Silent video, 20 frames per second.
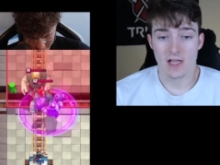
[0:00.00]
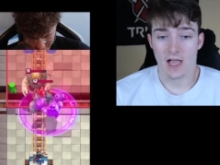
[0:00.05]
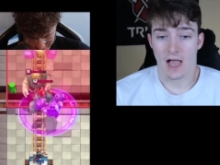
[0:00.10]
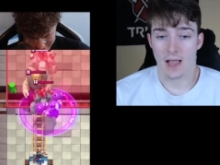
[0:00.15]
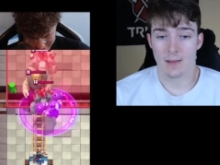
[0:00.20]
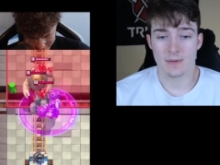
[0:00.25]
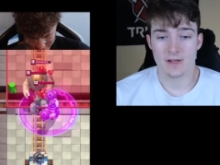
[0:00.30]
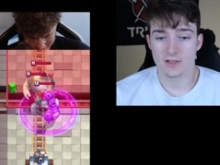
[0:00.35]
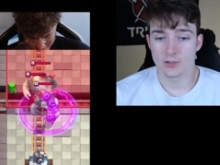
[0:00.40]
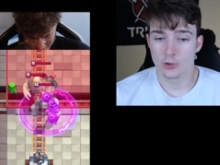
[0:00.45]

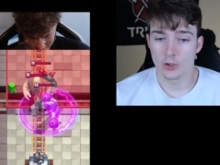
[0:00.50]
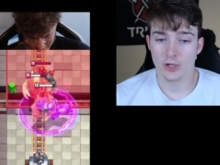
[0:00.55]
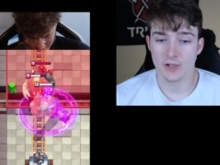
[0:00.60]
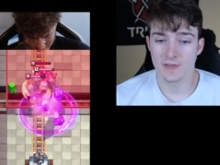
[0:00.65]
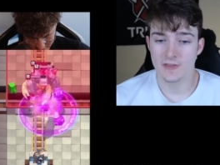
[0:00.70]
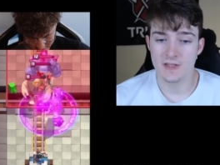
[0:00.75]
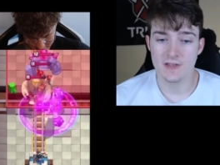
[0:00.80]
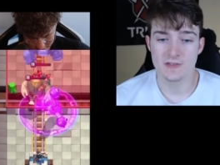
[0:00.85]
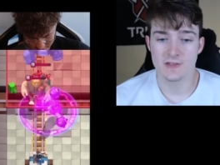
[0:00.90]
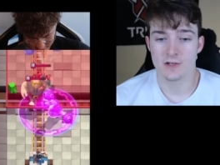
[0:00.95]
I mean, look
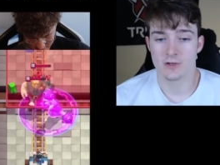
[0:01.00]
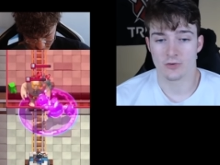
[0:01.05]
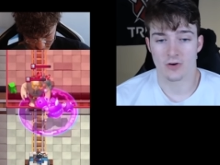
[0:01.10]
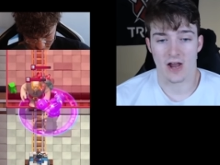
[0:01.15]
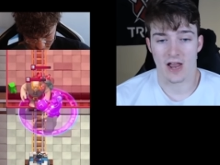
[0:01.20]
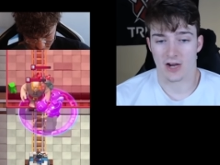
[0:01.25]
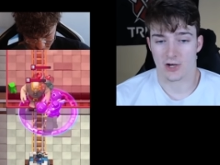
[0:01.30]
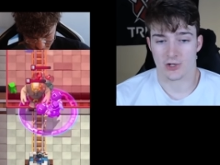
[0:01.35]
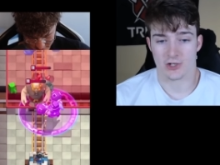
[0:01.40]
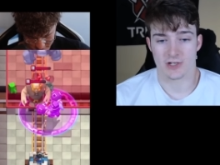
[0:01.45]
at these
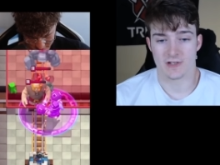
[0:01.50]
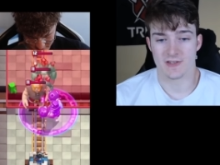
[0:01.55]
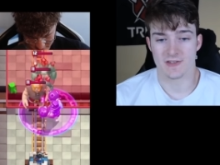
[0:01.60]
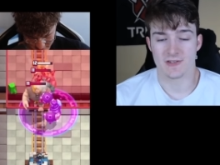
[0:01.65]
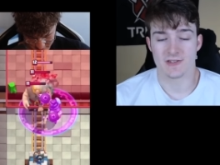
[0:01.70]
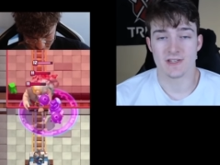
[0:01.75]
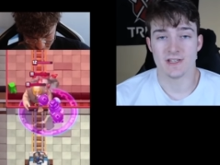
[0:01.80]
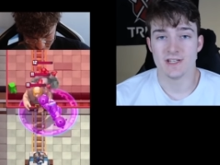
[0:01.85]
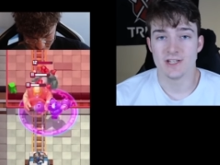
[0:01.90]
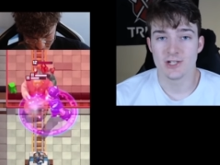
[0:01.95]

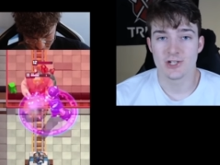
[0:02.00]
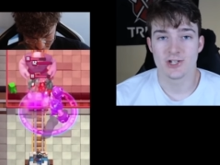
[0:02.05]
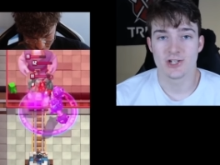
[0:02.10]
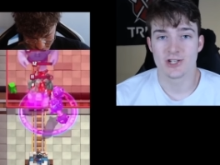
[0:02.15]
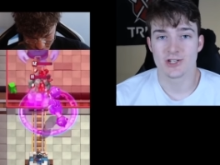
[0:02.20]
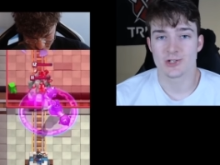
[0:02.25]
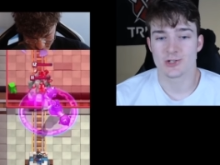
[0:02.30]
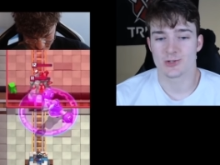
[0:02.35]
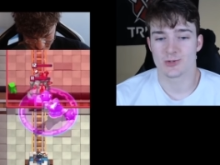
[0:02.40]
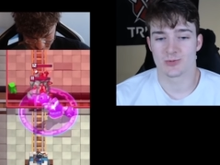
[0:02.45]
interactions. It is
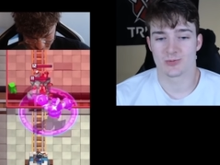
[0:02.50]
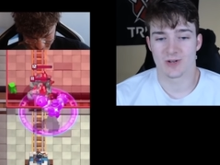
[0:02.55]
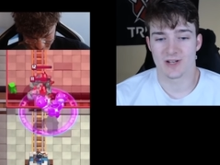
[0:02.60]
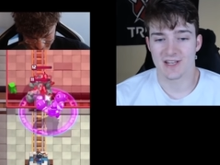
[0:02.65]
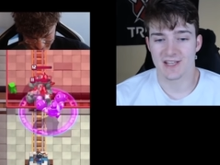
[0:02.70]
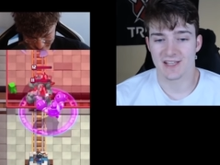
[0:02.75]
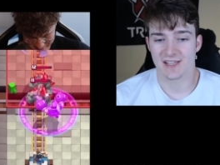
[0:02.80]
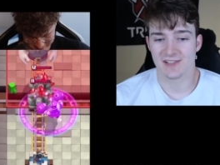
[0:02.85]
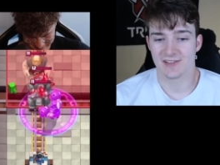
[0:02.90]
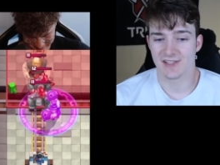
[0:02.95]
just
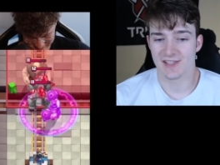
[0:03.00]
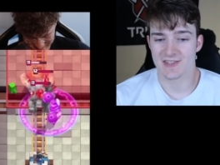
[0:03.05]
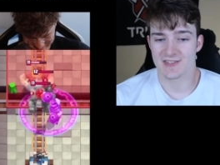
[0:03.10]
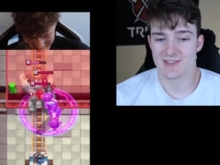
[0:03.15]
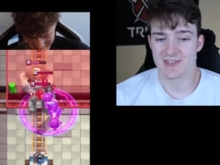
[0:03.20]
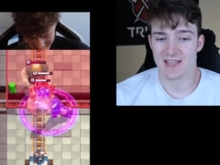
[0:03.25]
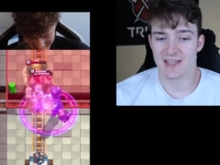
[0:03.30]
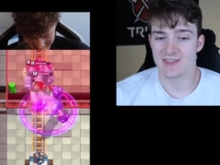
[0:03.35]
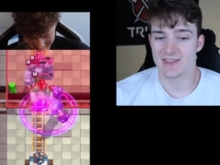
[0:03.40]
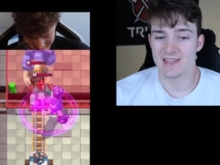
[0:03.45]

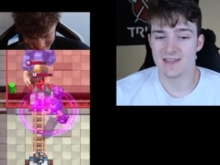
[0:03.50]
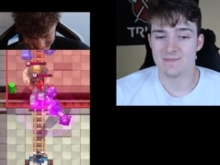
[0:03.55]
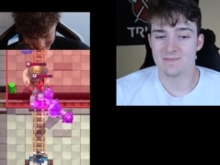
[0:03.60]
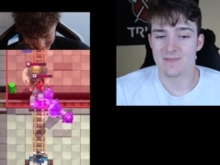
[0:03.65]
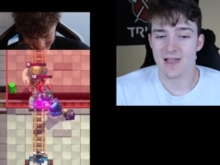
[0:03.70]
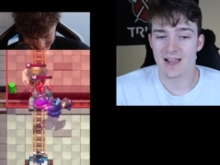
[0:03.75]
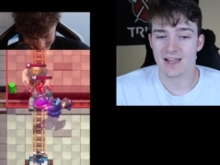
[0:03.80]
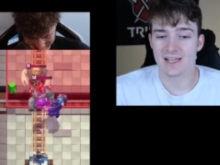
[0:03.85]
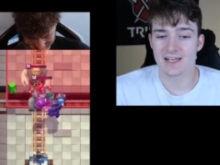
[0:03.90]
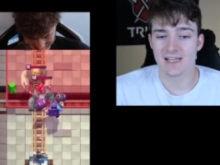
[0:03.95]
ridiculous. The
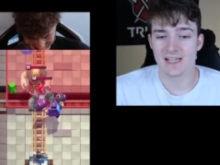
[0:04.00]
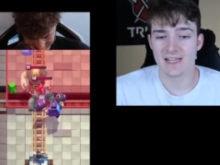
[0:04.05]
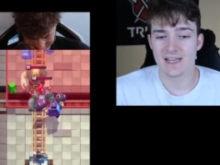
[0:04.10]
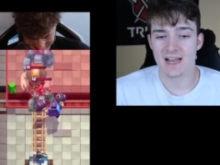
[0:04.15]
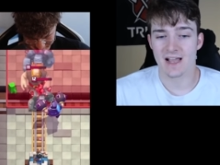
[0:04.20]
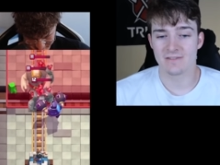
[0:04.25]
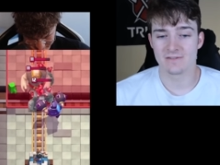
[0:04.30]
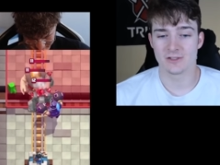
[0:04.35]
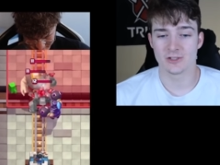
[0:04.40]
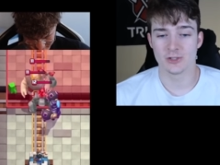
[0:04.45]
Mega Knight
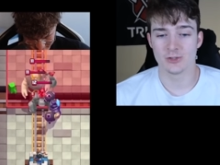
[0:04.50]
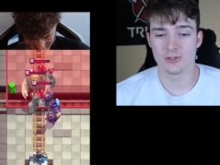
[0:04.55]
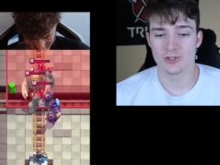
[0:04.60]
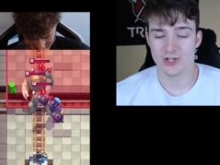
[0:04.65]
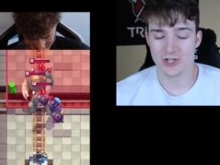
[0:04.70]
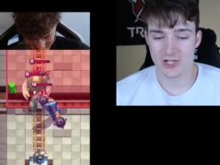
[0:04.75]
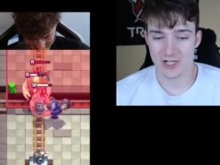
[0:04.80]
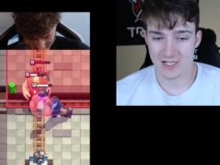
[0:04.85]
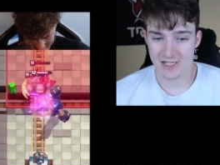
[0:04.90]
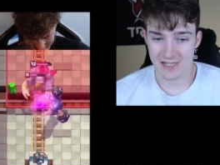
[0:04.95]

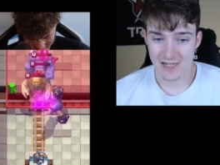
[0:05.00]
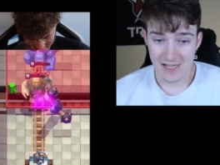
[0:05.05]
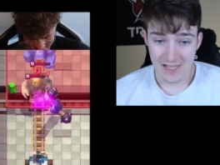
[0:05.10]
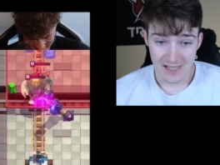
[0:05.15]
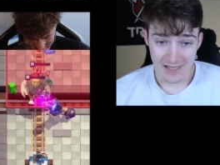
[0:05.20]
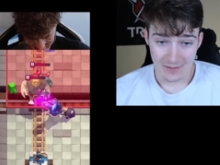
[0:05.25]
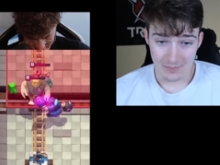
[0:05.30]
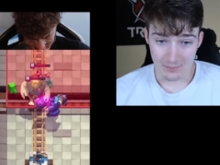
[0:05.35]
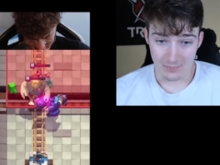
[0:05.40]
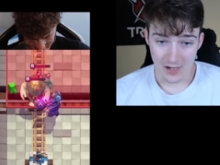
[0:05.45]
evolution
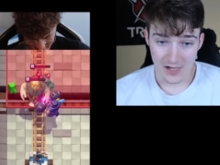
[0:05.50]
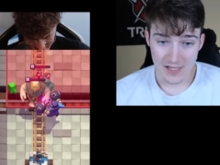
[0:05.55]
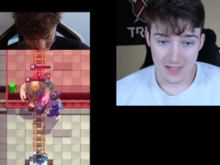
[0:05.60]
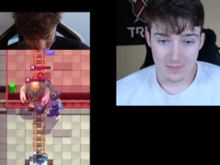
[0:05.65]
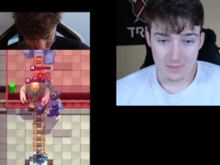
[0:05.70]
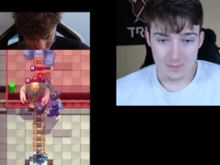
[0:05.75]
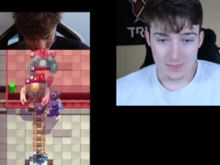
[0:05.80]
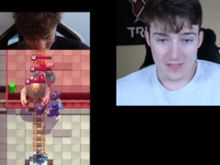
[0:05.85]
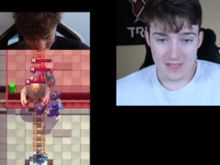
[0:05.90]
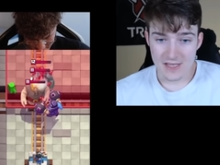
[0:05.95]

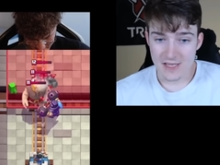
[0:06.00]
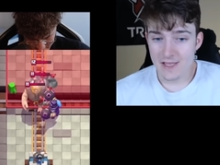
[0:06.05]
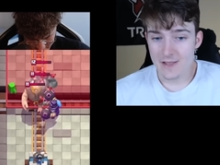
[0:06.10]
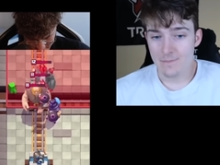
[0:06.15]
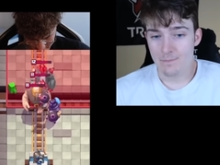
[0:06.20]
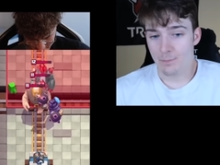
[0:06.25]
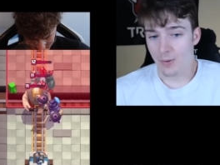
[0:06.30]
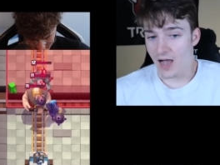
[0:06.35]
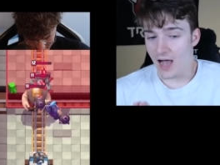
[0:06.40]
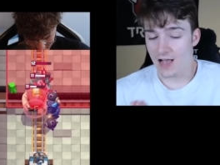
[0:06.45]
might
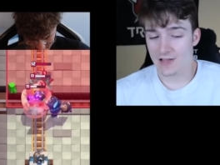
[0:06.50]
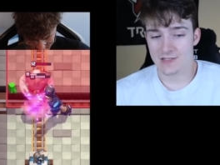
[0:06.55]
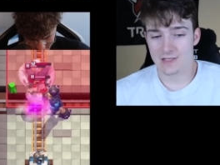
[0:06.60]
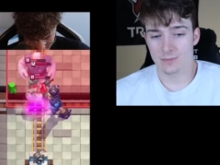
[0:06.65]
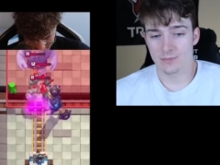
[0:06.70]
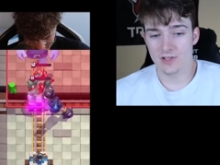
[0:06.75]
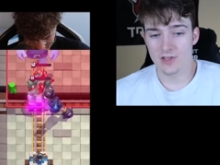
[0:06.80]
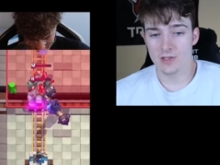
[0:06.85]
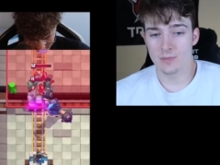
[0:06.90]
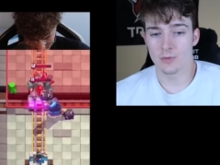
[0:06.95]
be
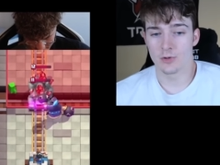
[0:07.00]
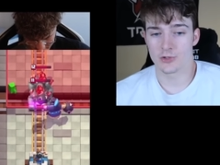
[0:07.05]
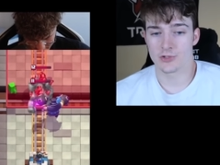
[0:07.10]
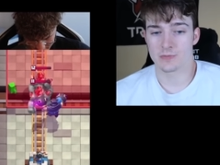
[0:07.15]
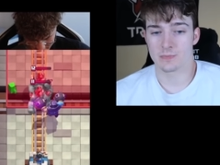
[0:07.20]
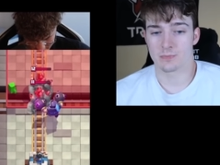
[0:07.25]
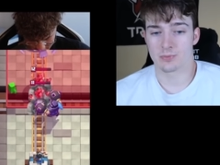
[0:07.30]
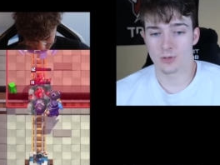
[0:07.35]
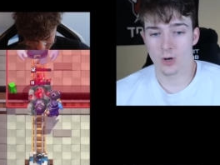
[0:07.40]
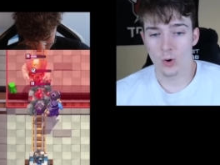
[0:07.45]
possibly the
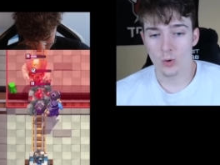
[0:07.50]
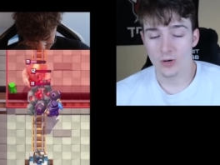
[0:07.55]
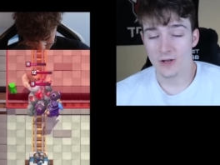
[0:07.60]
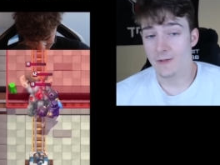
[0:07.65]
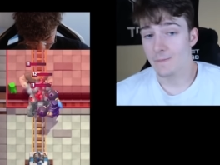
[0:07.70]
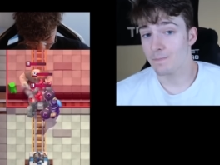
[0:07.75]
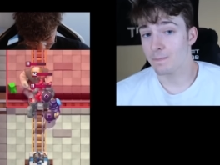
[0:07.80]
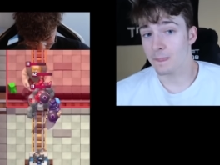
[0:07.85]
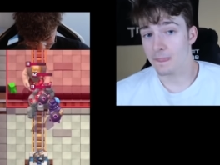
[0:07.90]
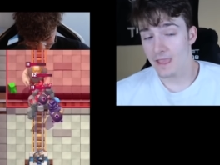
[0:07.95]
most
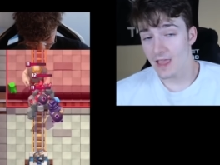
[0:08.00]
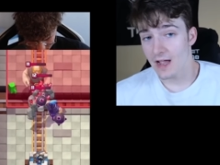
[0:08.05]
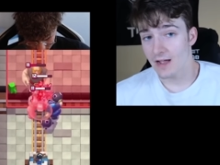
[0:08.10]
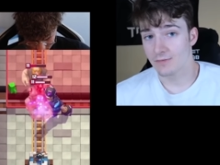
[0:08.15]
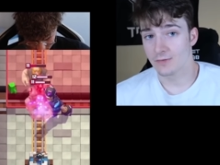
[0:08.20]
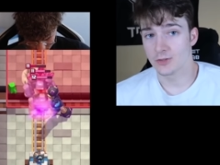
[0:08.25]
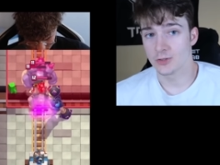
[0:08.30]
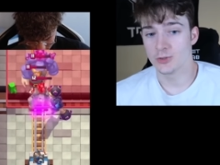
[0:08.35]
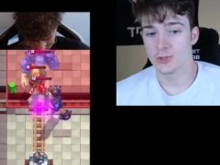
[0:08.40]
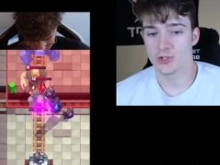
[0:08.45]
broken
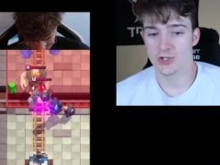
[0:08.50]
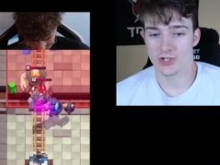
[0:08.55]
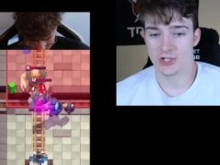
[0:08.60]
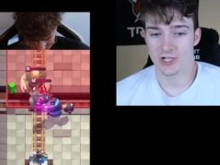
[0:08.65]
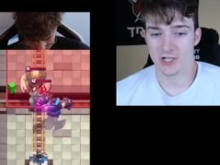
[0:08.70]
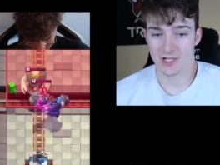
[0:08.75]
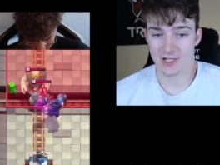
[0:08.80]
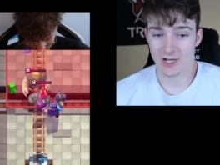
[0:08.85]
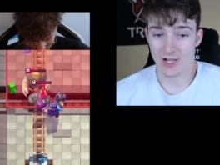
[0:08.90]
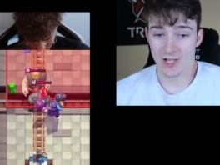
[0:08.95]
evolution